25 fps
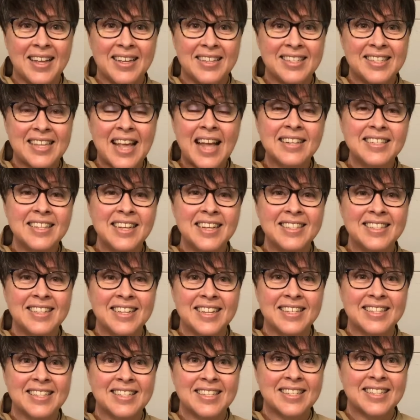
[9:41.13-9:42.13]
sanding
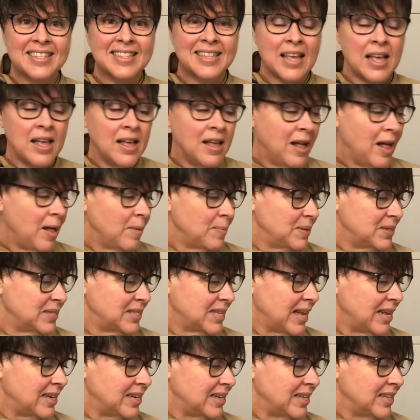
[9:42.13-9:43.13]
discs. I'll be
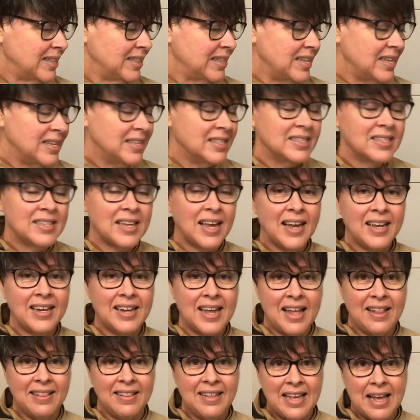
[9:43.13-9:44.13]
sanding the inside
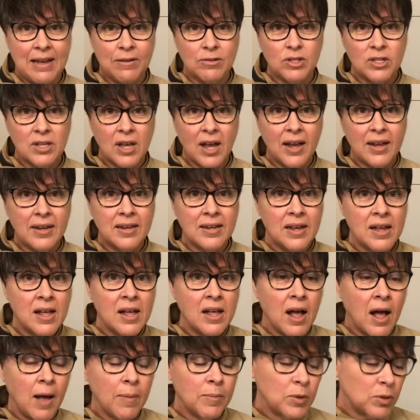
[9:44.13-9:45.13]
and the outside.
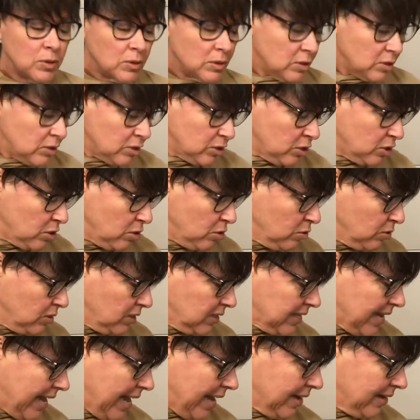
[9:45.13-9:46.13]
I'm going to
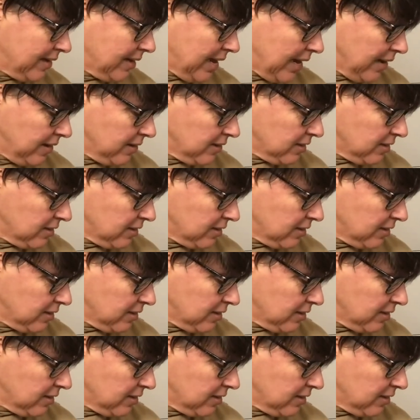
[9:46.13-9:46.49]
sand at a